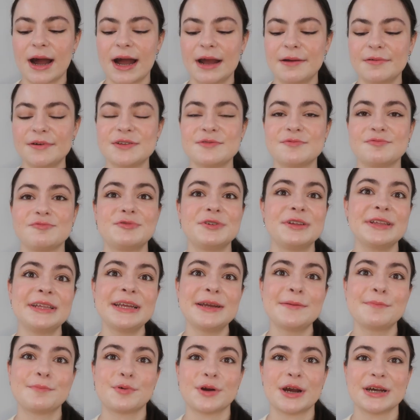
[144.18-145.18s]
I was
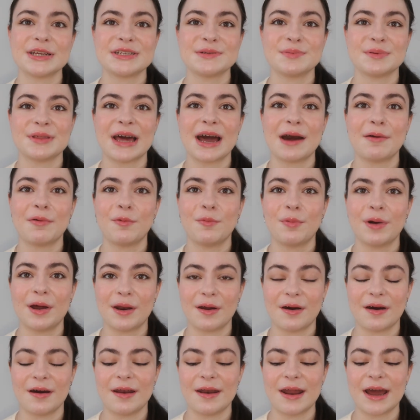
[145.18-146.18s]
really impressed with how it
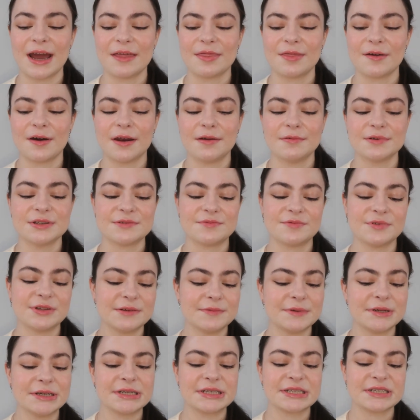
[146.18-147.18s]
went on. I thought it was
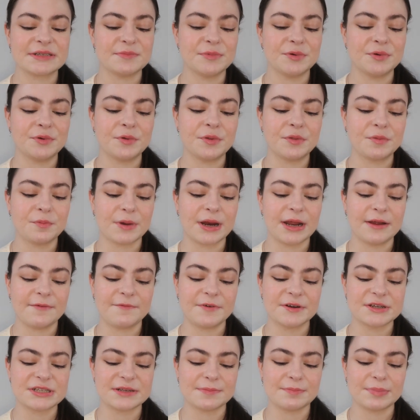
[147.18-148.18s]
really, really smooth. When I
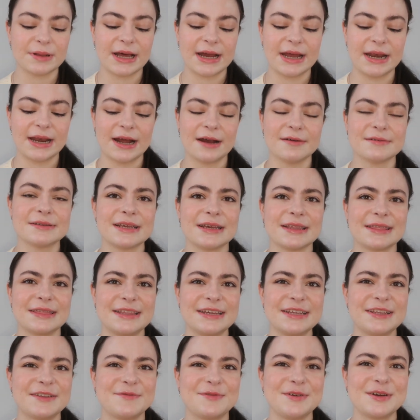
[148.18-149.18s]
first applied it, I was like,
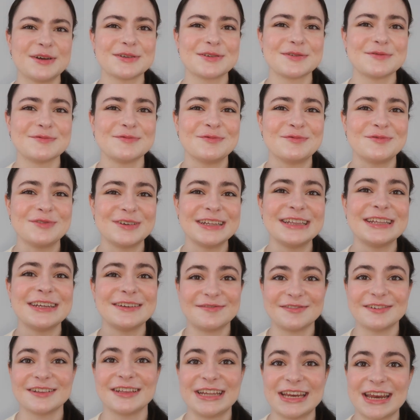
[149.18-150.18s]
this feels really,
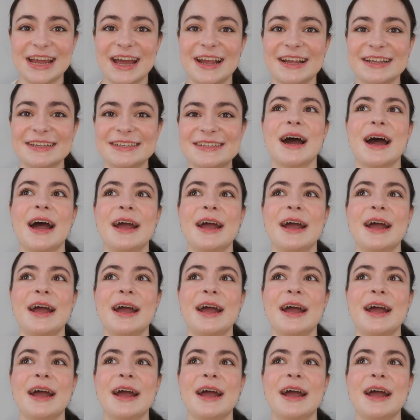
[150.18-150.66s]
really nice.